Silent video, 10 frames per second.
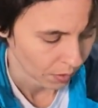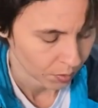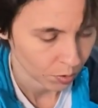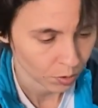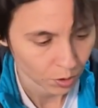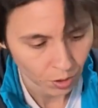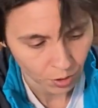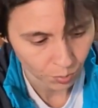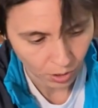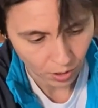Let's see the
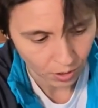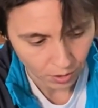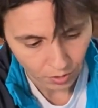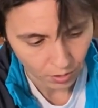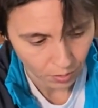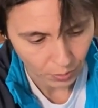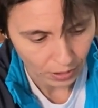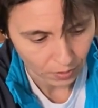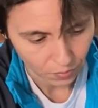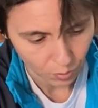Judgment card in the
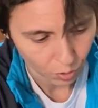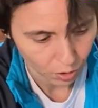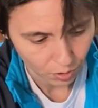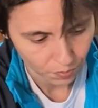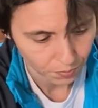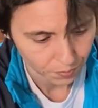immediate future.